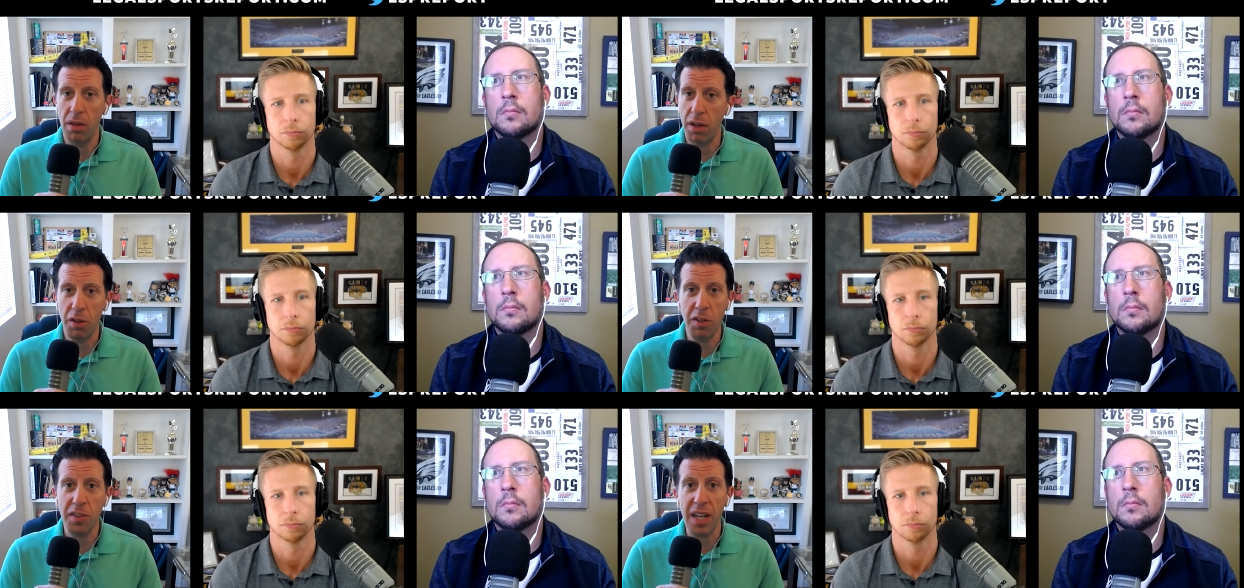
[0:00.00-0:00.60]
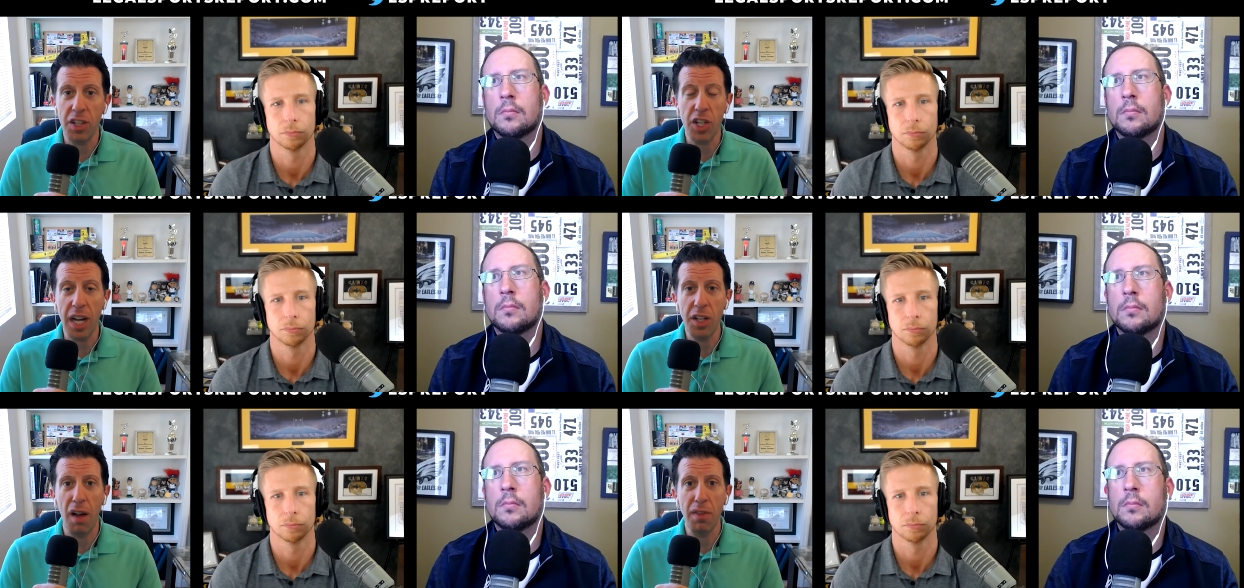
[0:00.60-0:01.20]
Speaker 1: another state
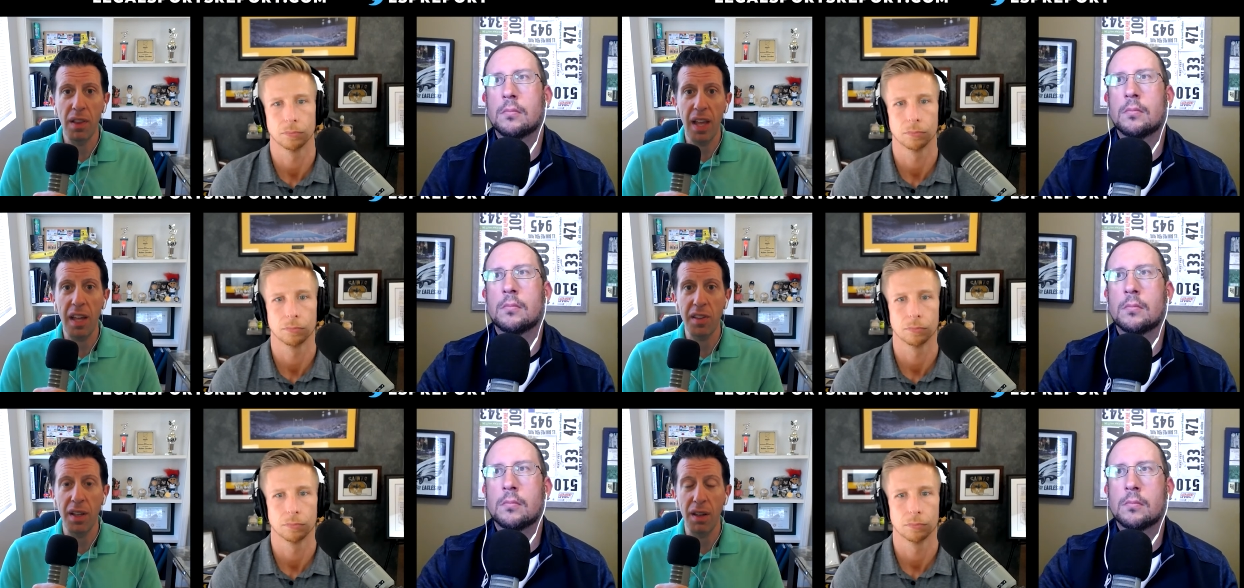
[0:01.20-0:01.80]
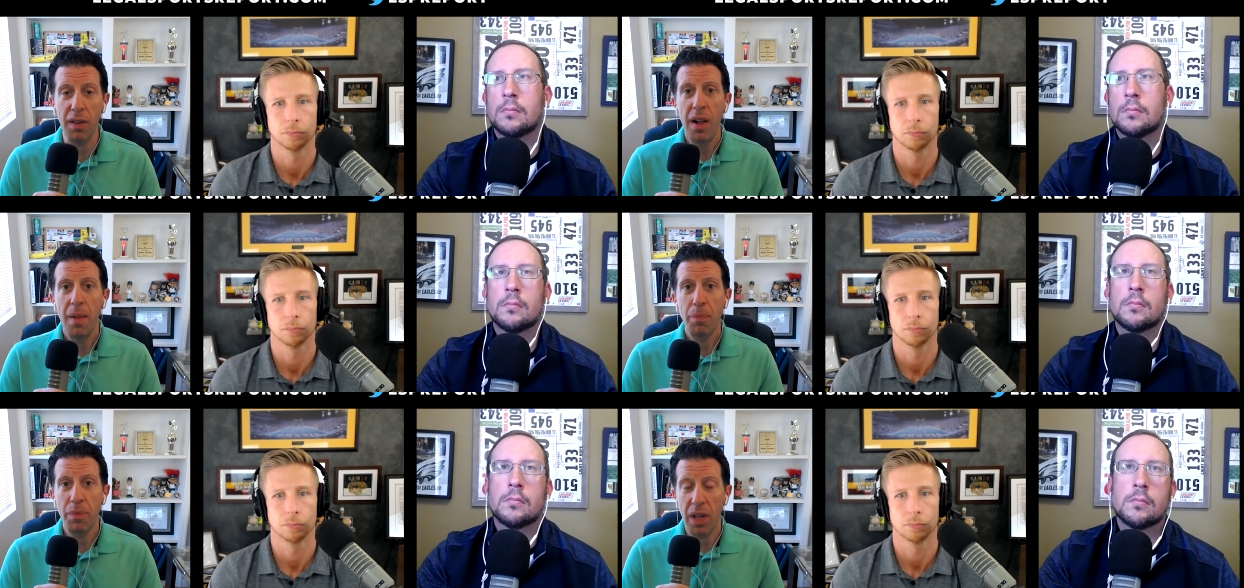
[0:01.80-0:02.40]
checked off the list of
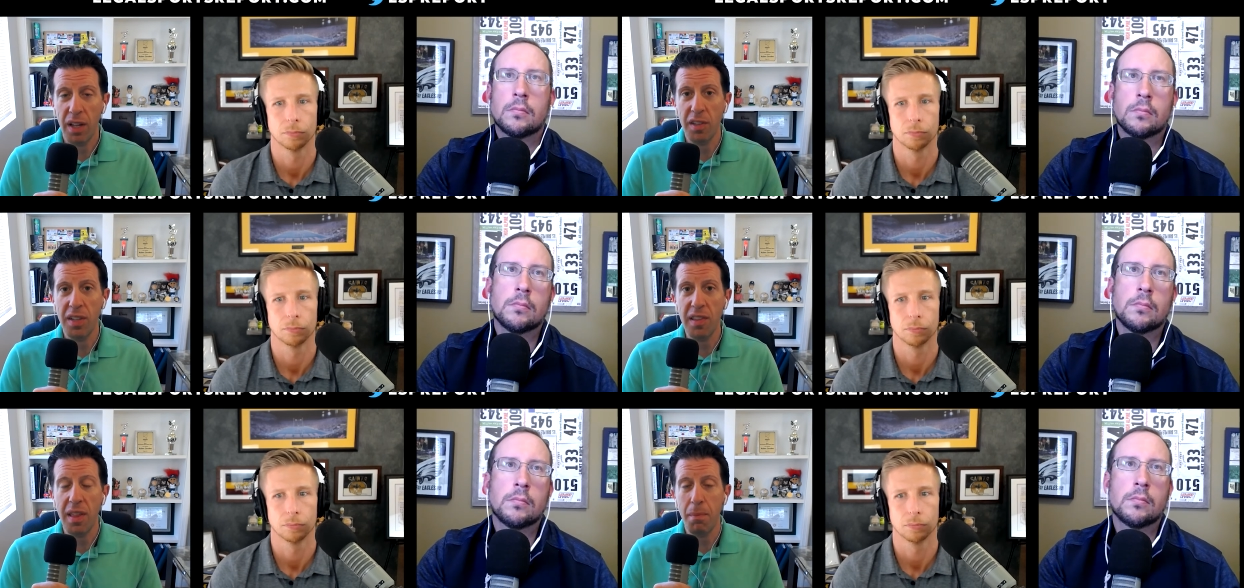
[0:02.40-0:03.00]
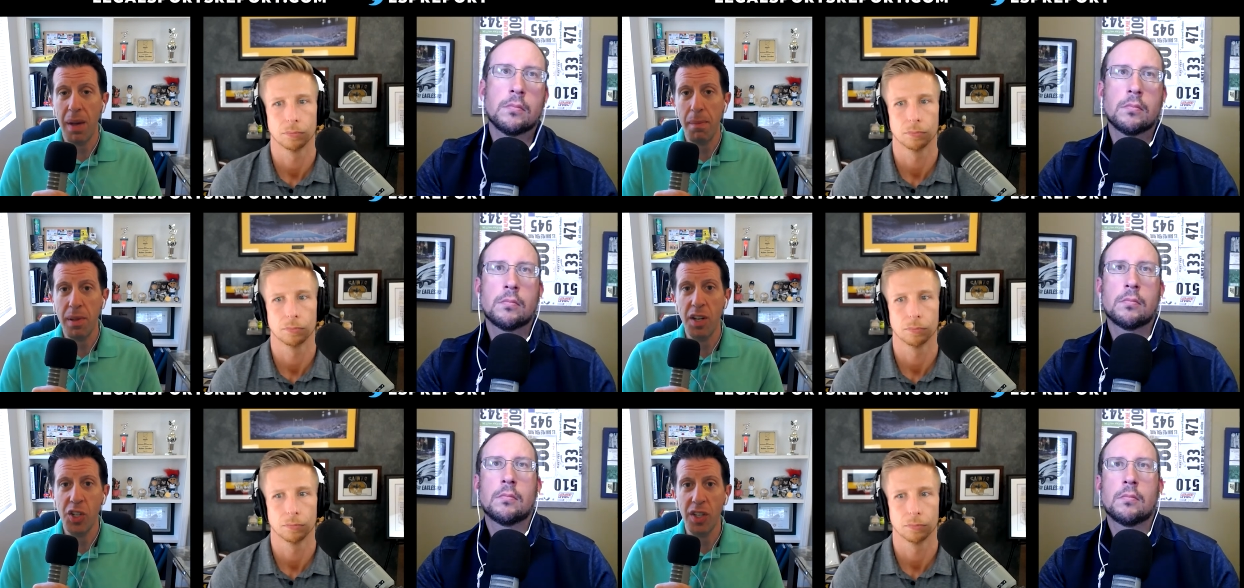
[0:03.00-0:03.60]
uh, states that might
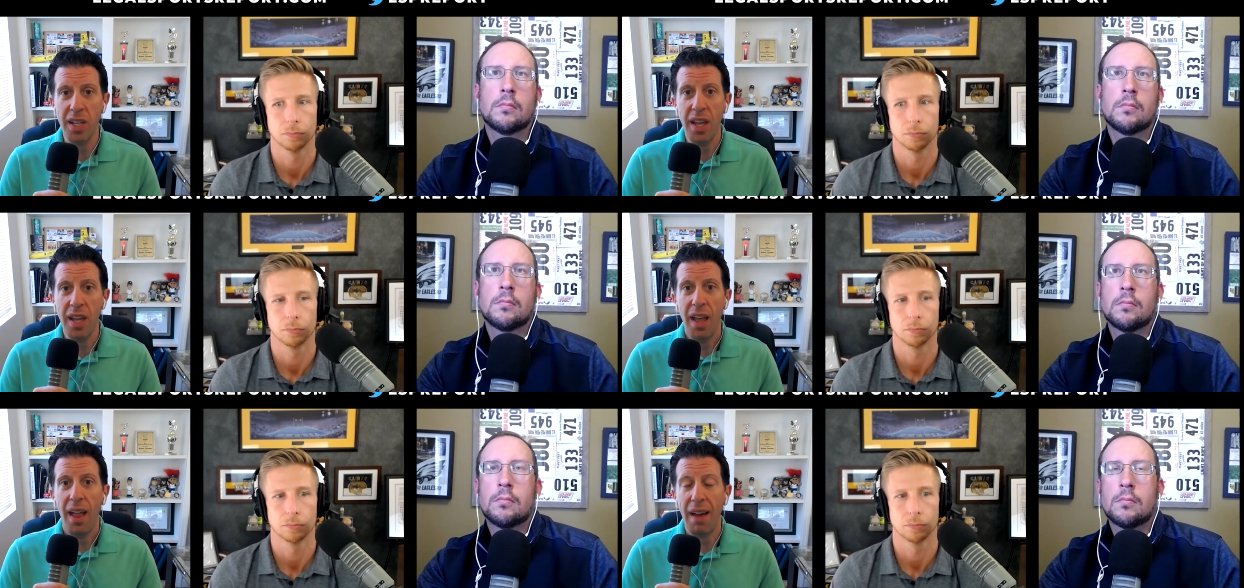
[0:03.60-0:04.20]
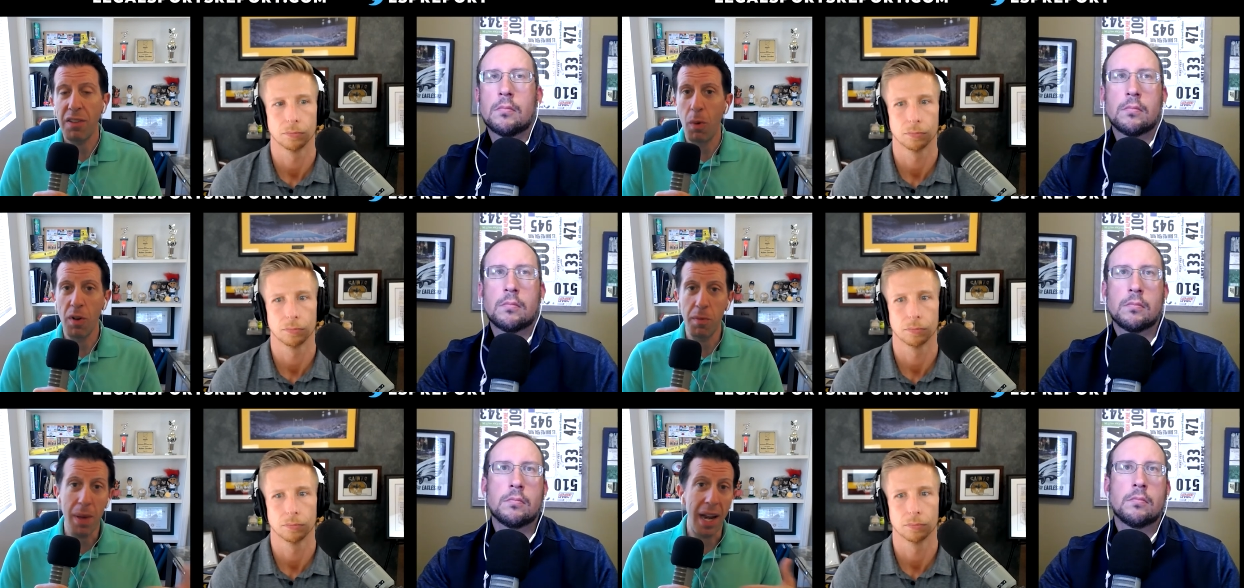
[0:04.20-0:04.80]
potentially have
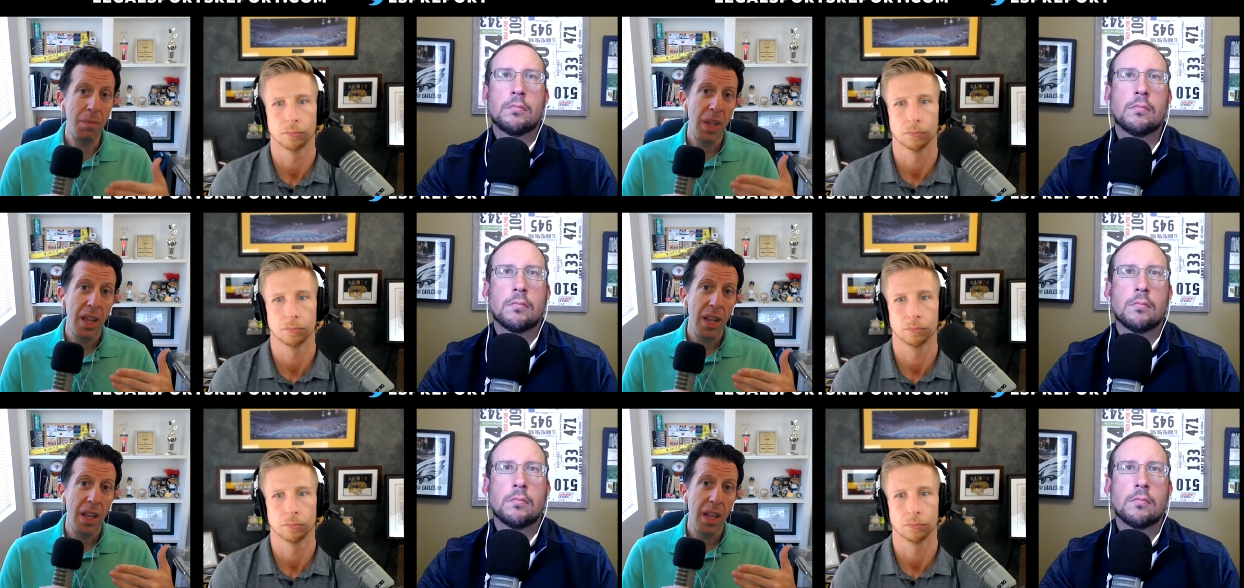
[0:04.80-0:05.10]
sports betting.